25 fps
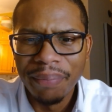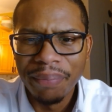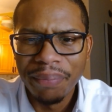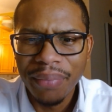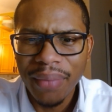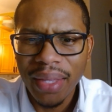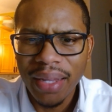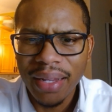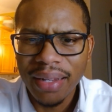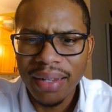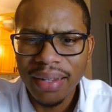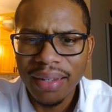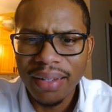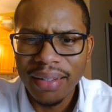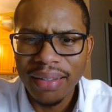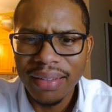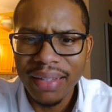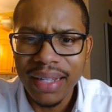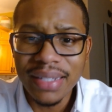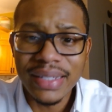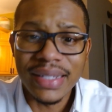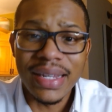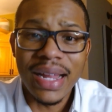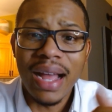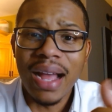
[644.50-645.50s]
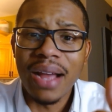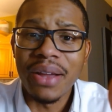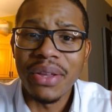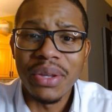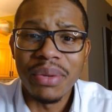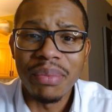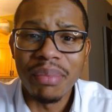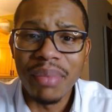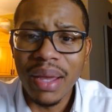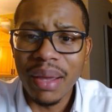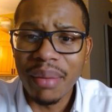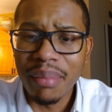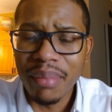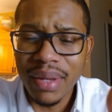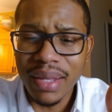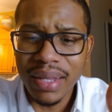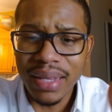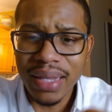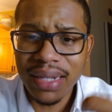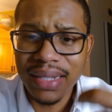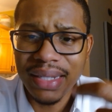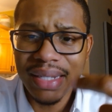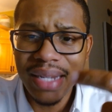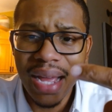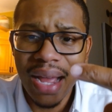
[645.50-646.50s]
Like, that's not how you met me.
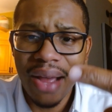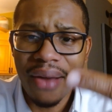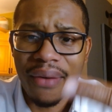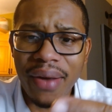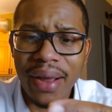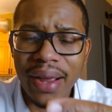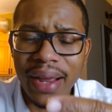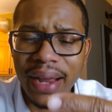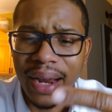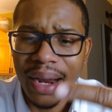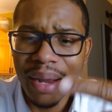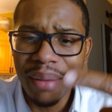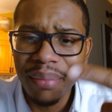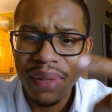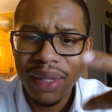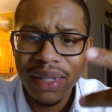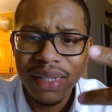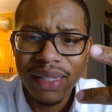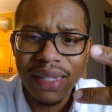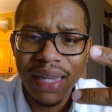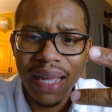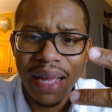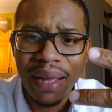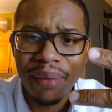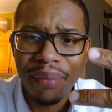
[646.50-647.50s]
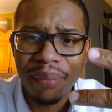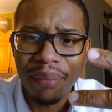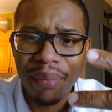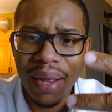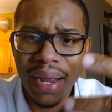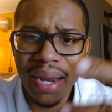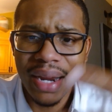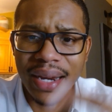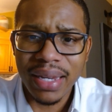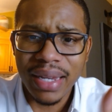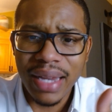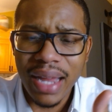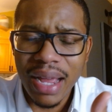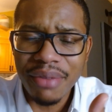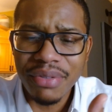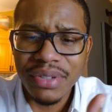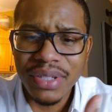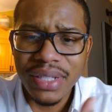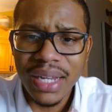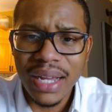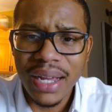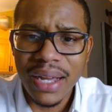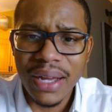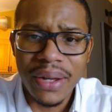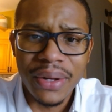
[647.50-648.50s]
That's not how I am. That's not my
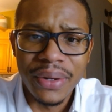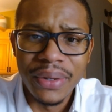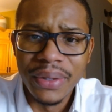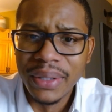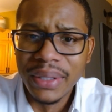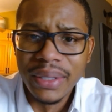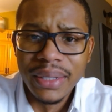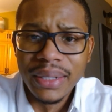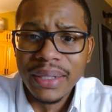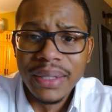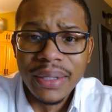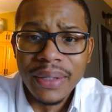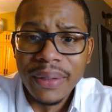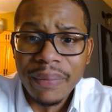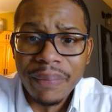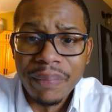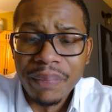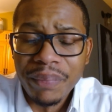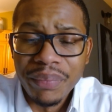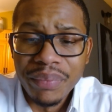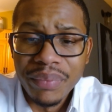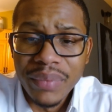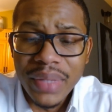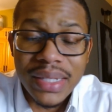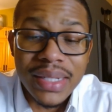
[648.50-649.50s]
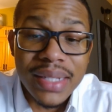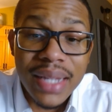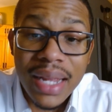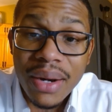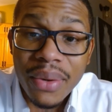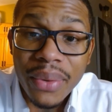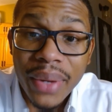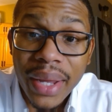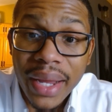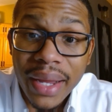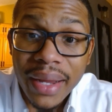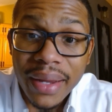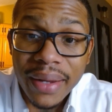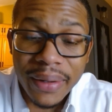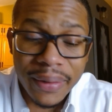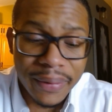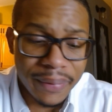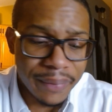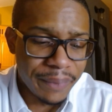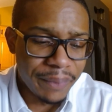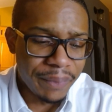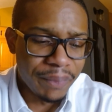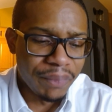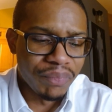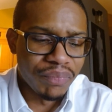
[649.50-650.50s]
lifestyle. That's not okay.
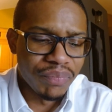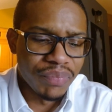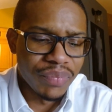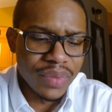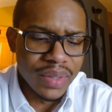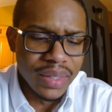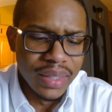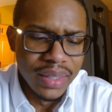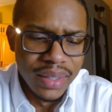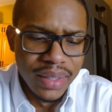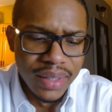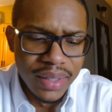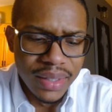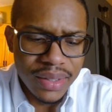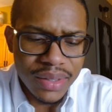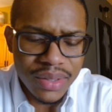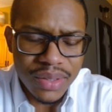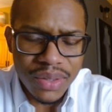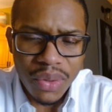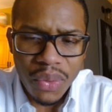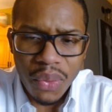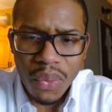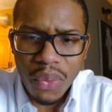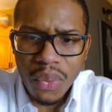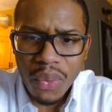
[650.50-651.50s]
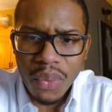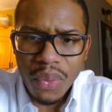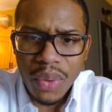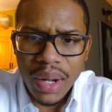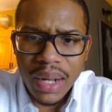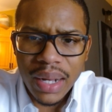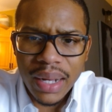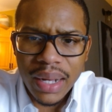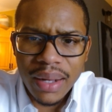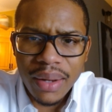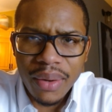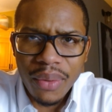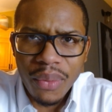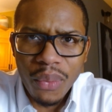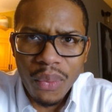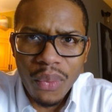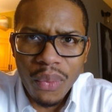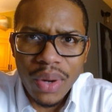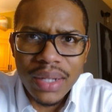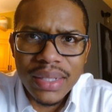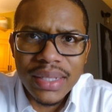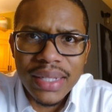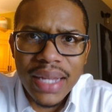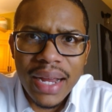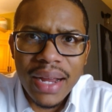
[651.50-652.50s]
So
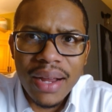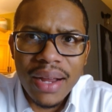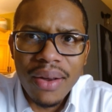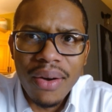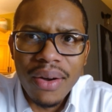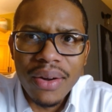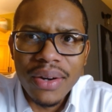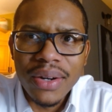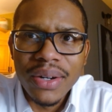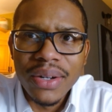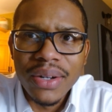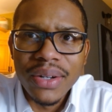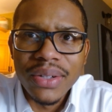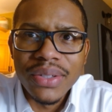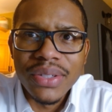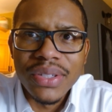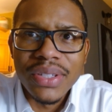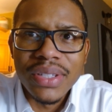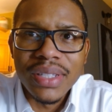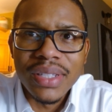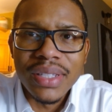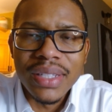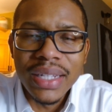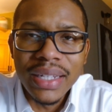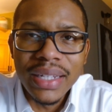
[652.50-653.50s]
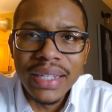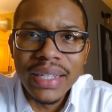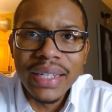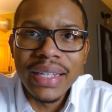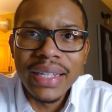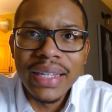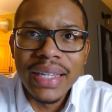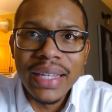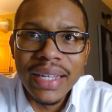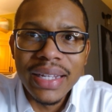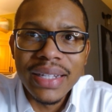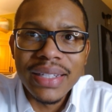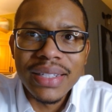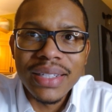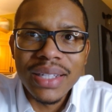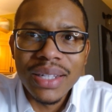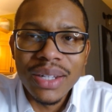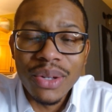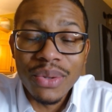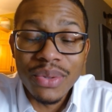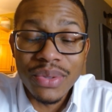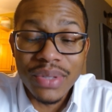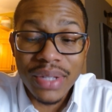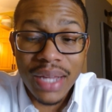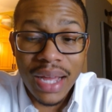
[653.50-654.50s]
once I caught her stealing kids'
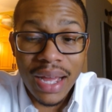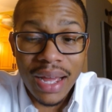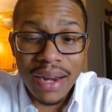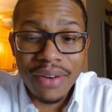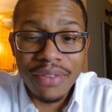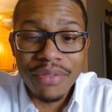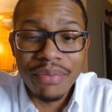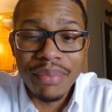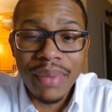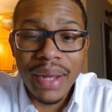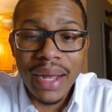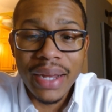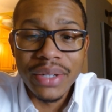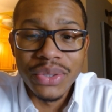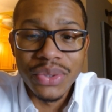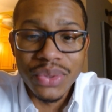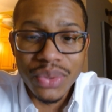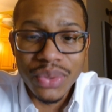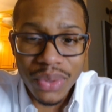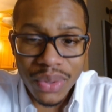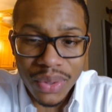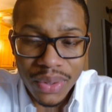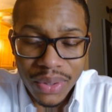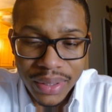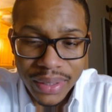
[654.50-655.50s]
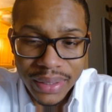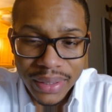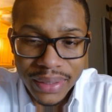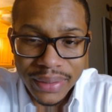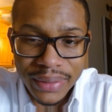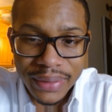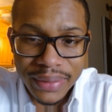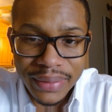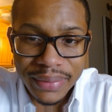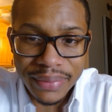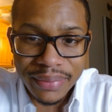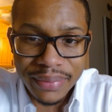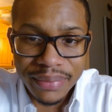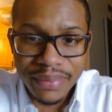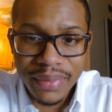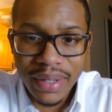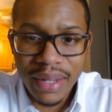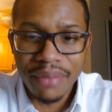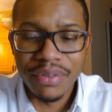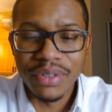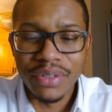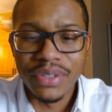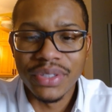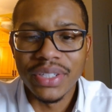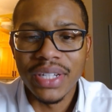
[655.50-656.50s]
clothes out of my drawer, I
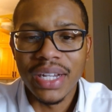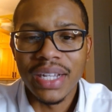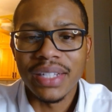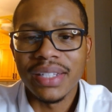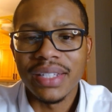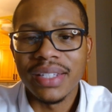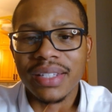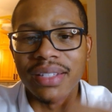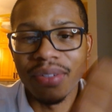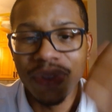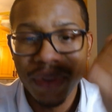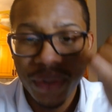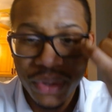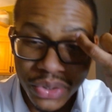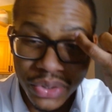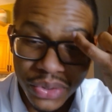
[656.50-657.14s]
have a chest or a